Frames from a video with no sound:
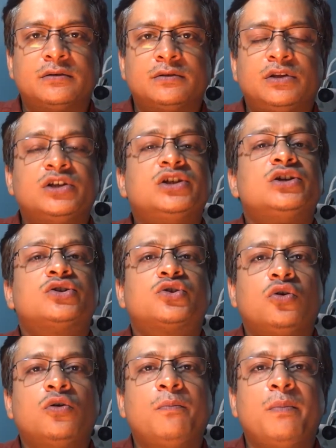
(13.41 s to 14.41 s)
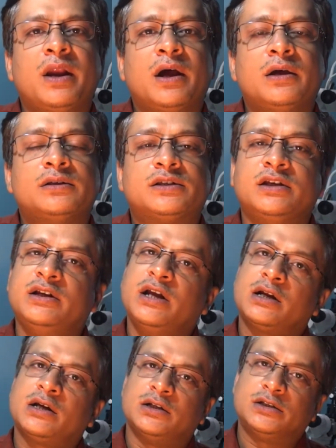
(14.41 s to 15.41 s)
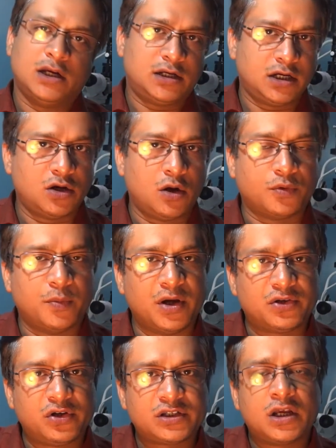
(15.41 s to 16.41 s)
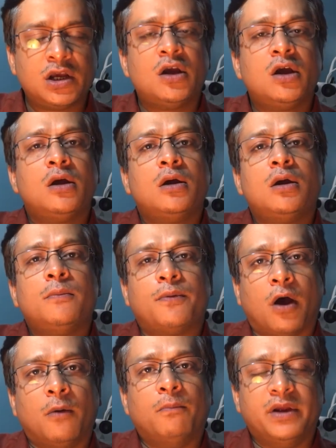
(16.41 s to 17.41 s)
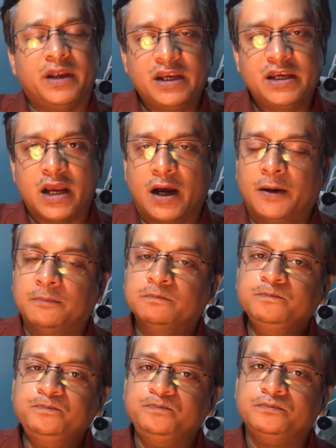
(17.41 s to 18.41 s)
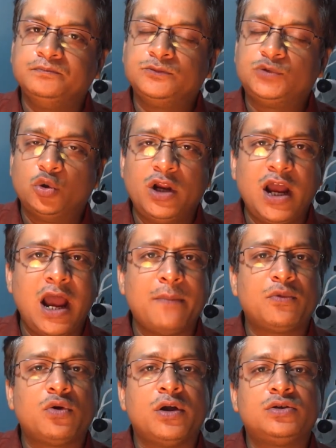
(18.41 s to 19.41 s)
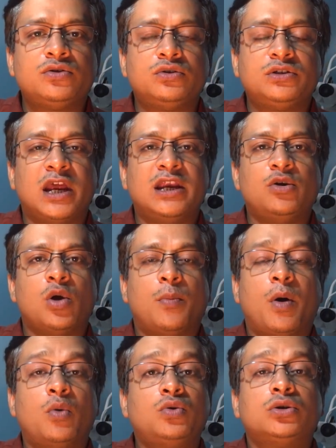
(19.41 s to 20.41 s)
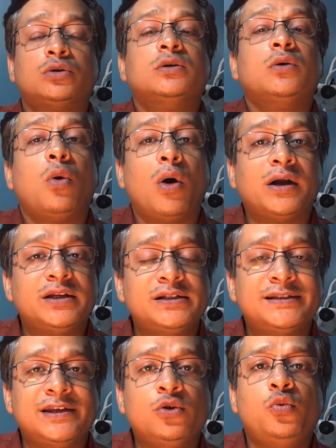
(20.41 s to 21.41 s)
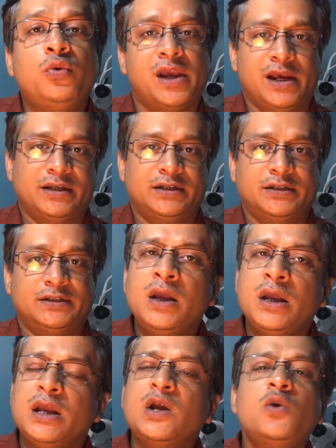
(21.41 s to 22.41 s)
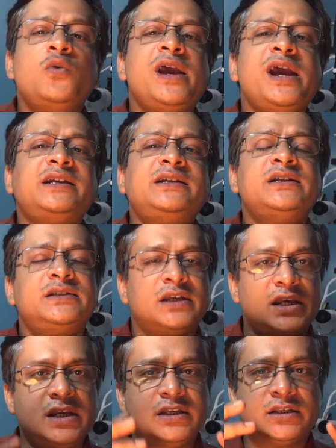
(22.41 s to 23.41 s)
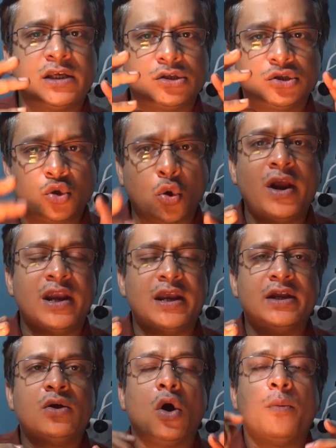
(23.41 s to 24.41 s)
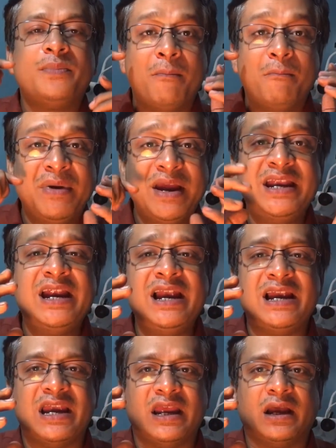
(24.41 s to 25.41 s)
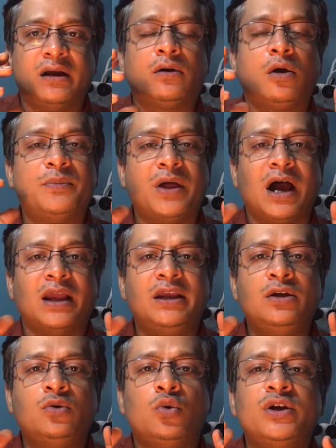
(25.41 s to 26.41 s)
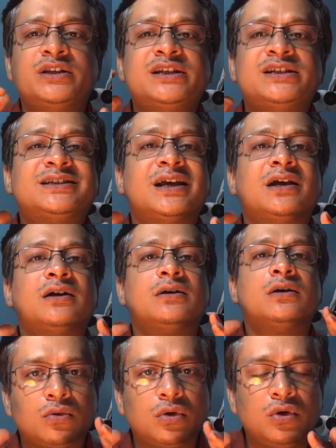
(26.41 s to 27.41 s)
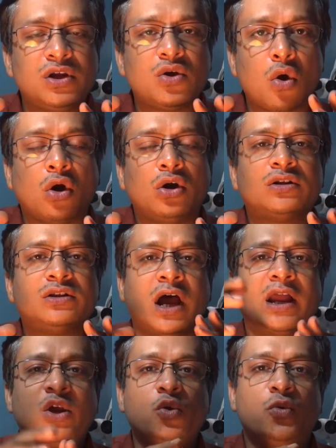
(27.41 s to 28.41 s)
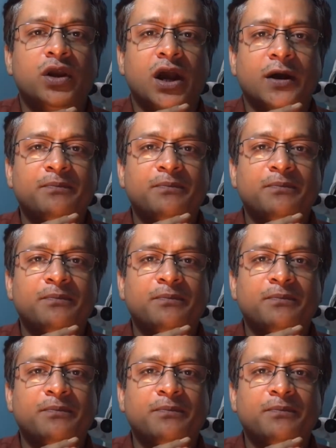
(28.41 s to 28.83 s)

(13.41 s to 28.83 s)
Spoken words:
This is Soham, Bera, senior consultant optometrist from India. Today I am going to tell you about what is uveitis. Uveitis is swelling of the middle layer of the eye, which is called the uvea.